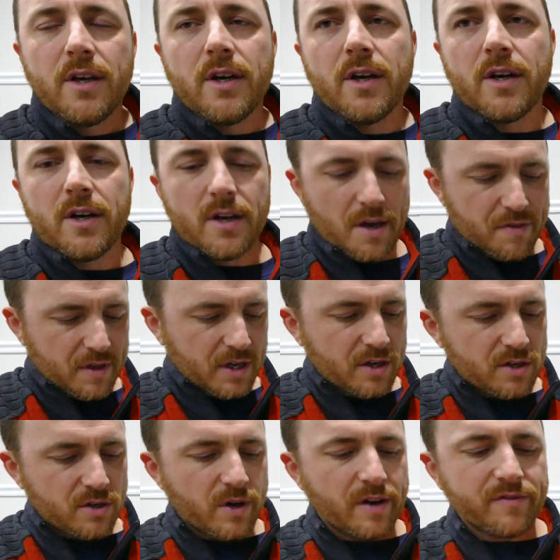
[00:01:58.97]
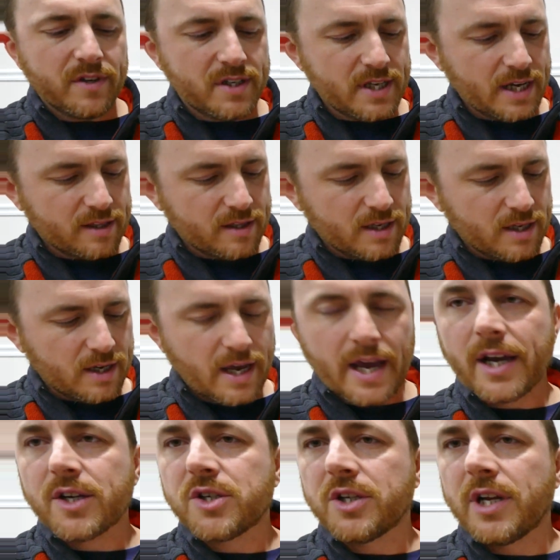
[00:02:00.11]
I think you do have to take the
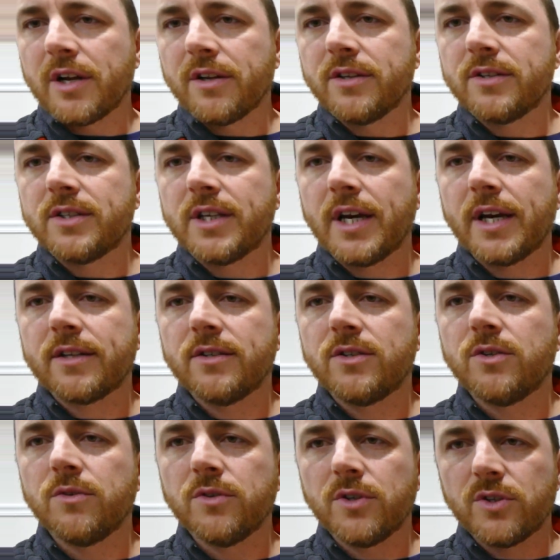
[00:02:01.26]
action out of the stock to tune the